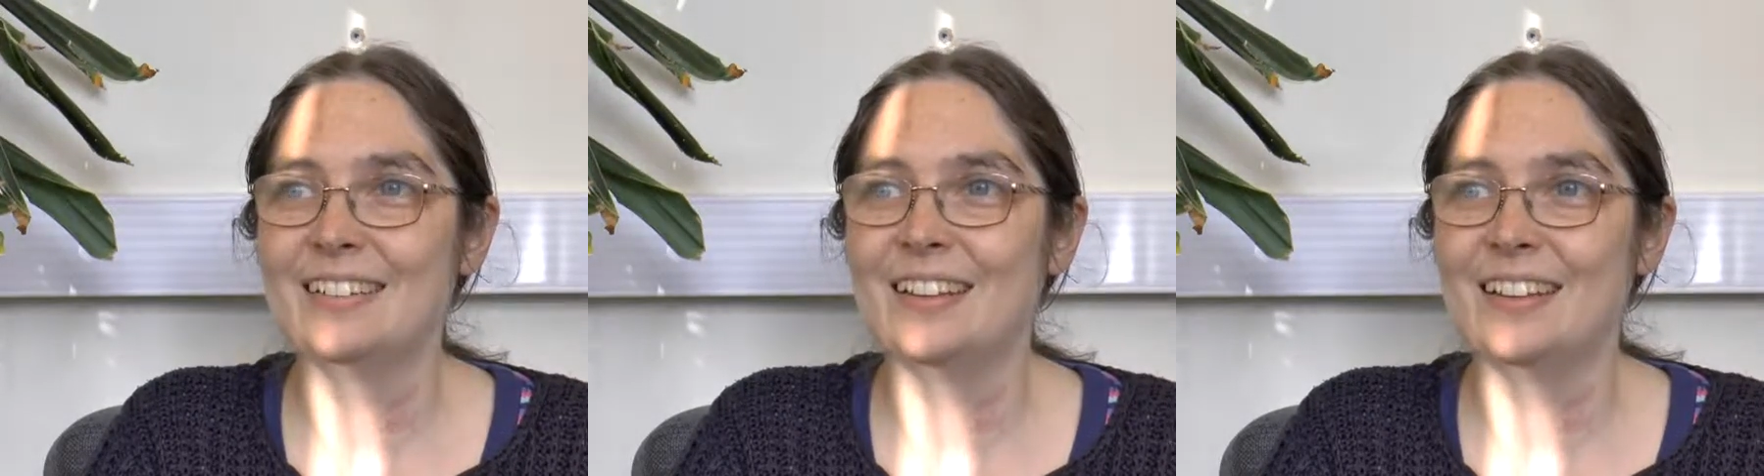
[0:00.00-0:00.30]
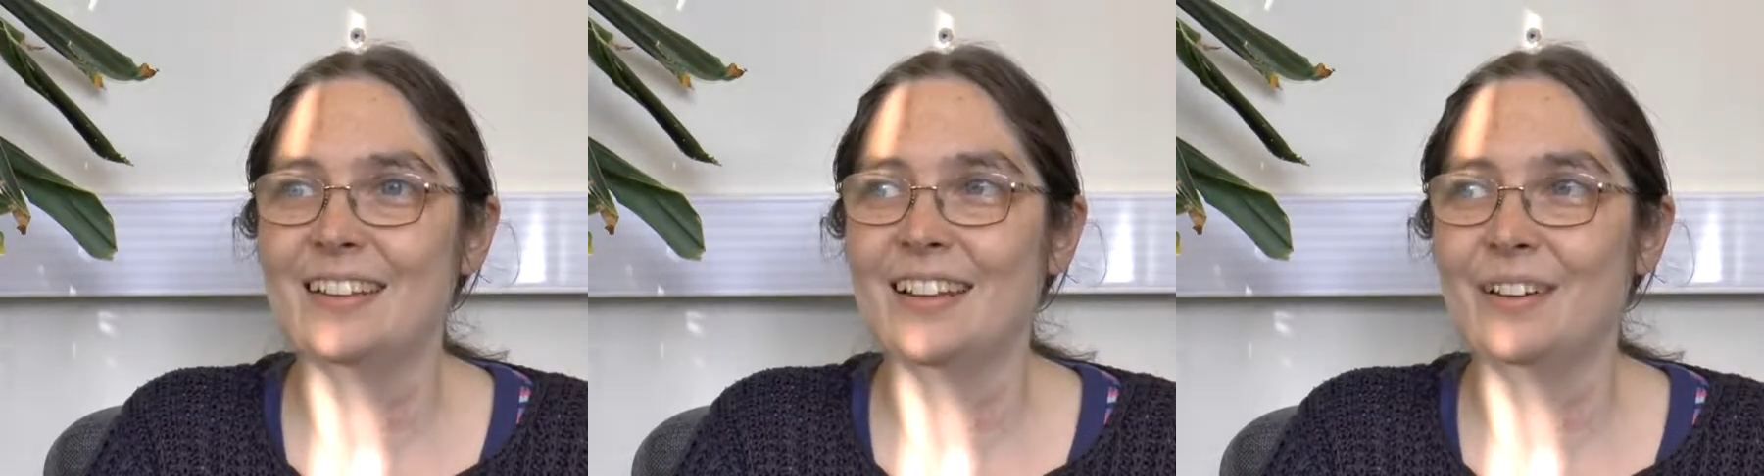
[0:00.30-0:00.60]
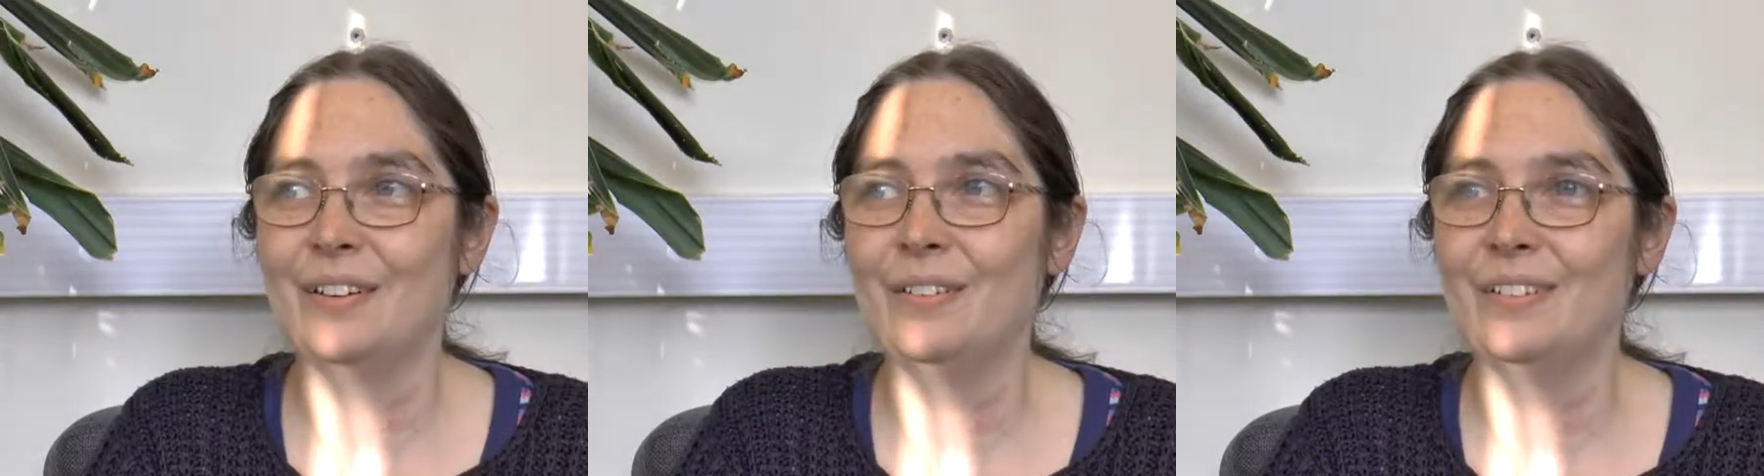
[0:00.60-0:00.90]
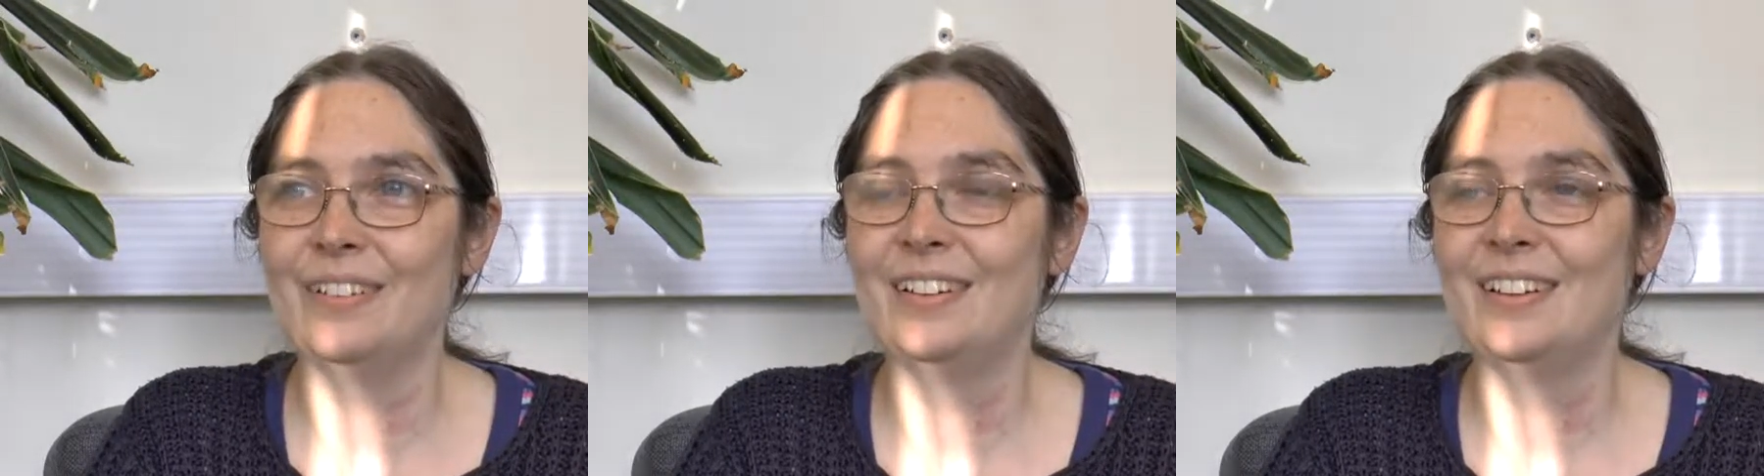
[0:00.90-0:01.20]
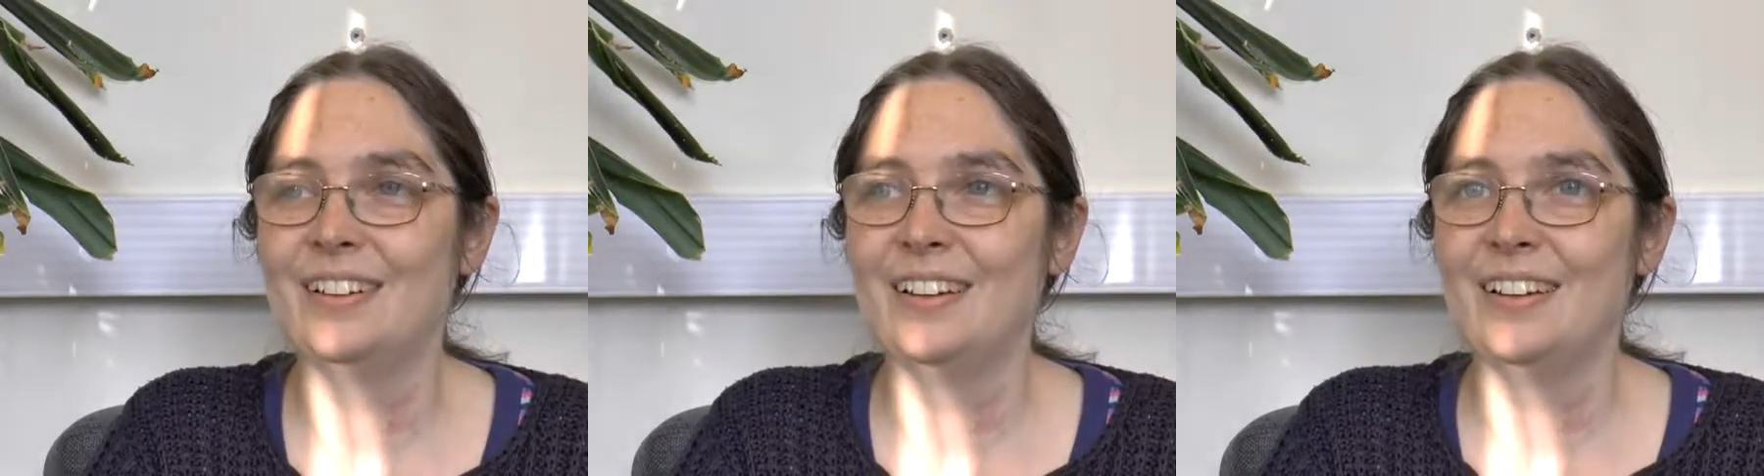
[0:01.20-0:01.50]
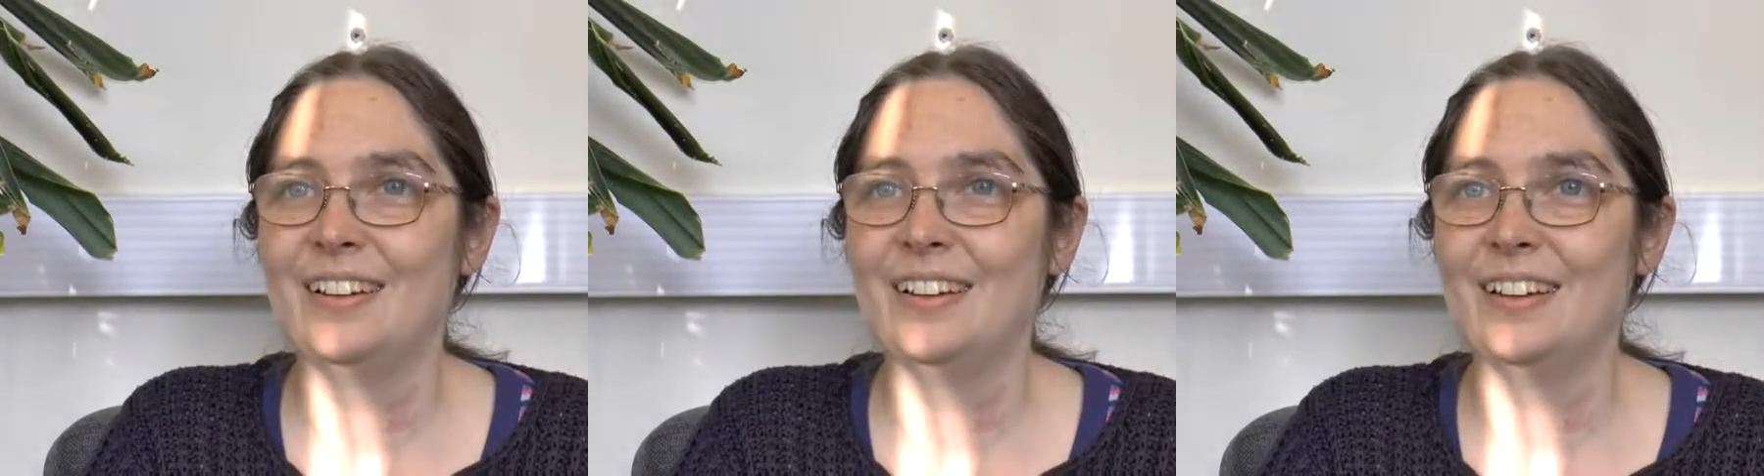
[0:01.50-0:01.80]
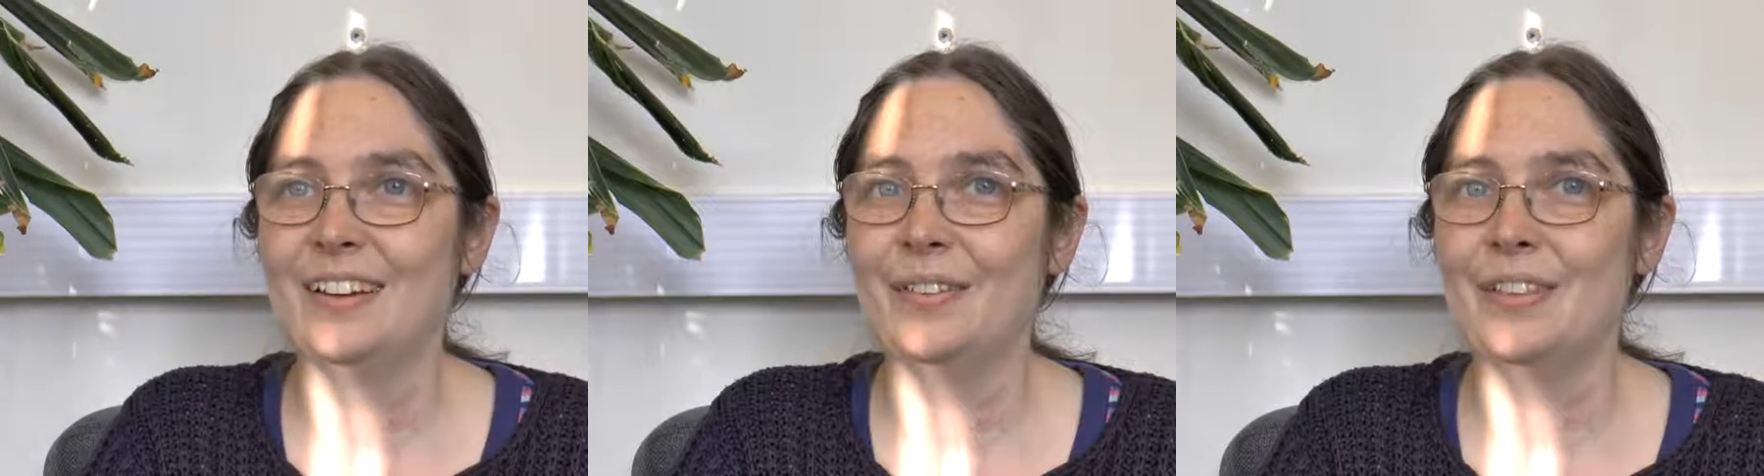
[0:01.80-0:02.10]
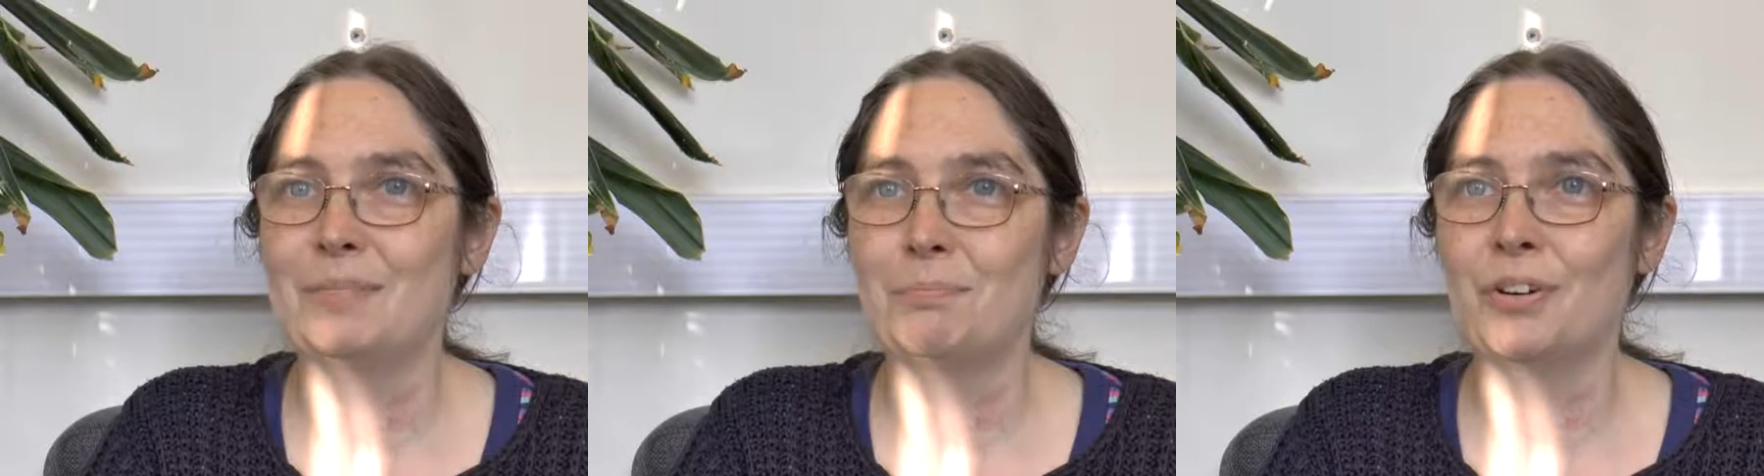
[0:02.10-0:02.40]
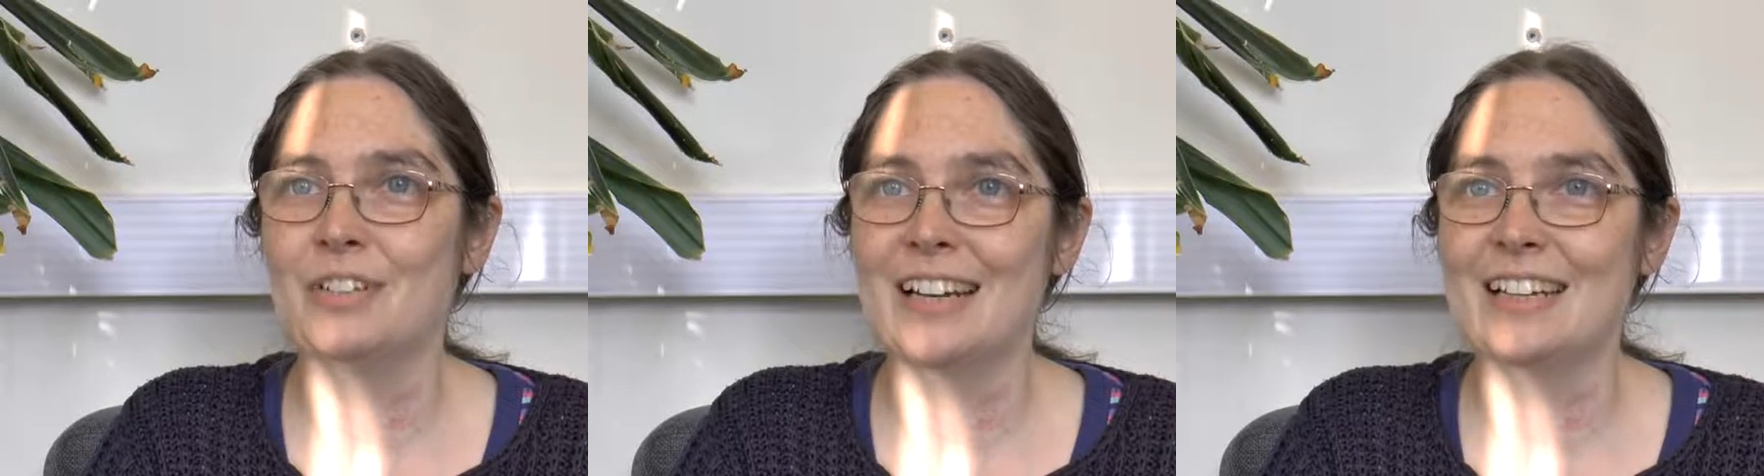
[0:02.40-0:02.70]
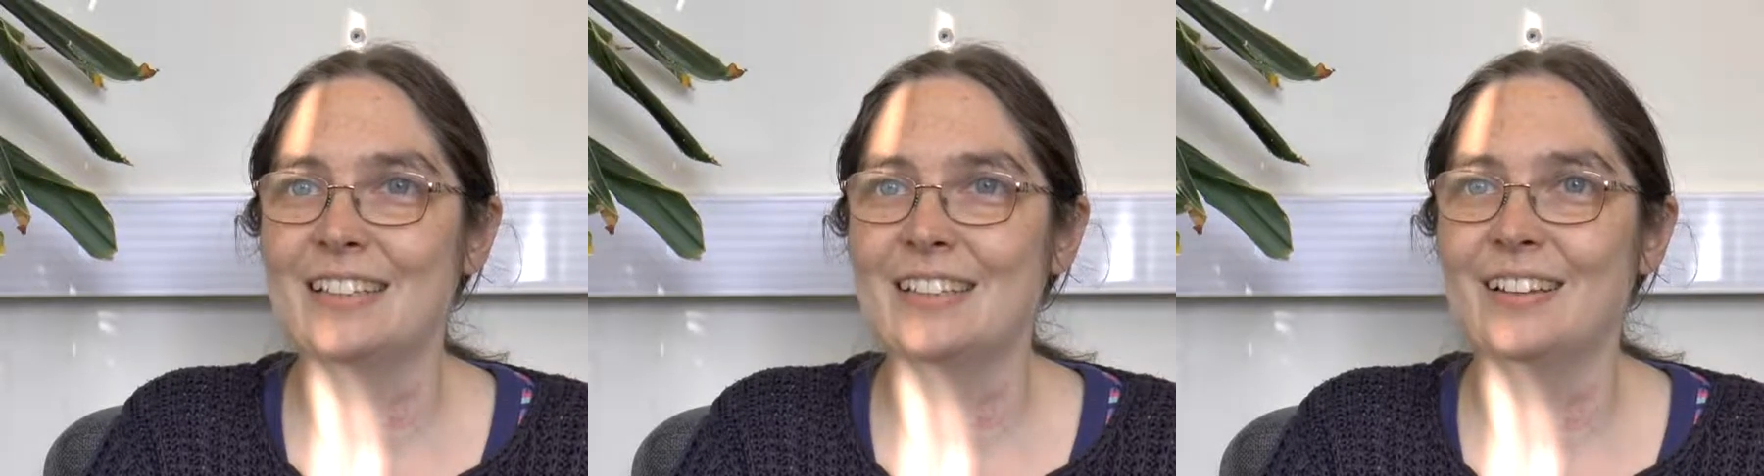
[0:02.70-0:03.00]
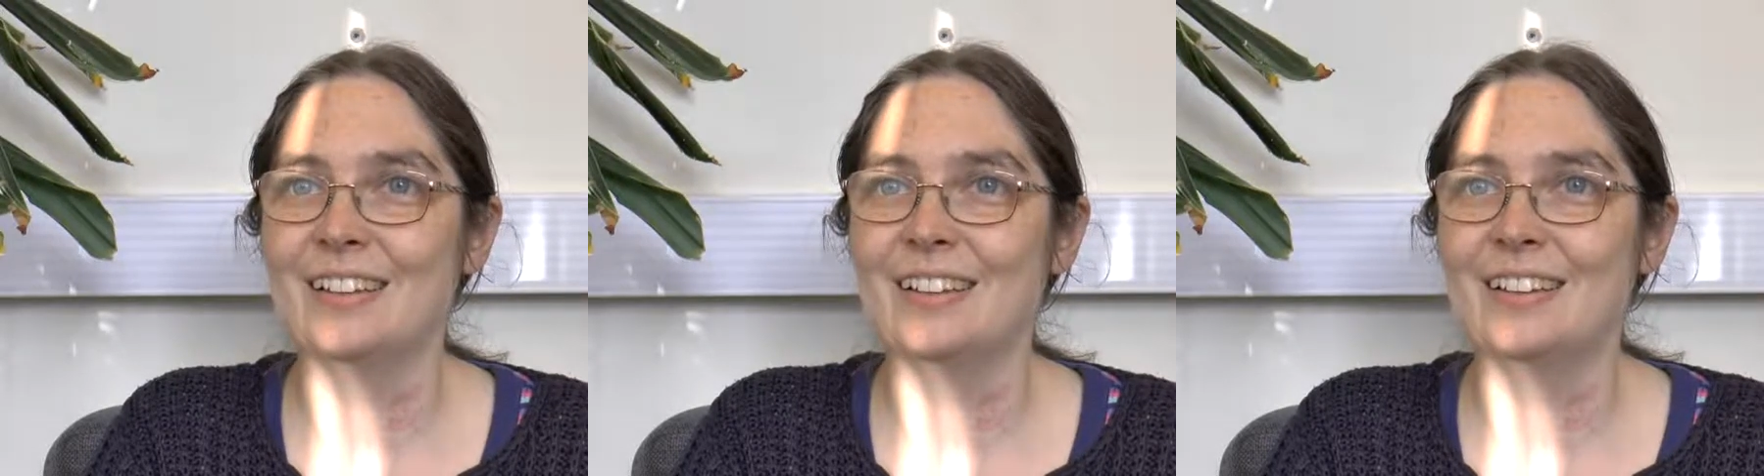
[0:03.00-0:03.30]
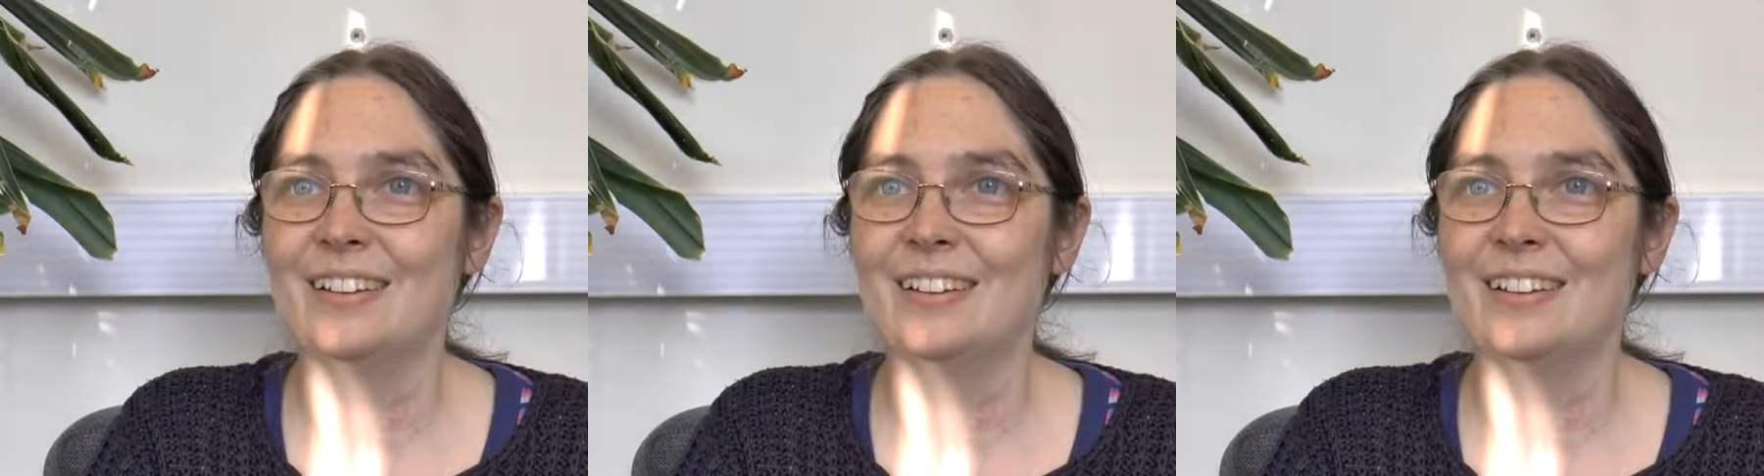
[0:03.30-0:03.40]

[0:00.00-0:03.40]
to think, oh, this project that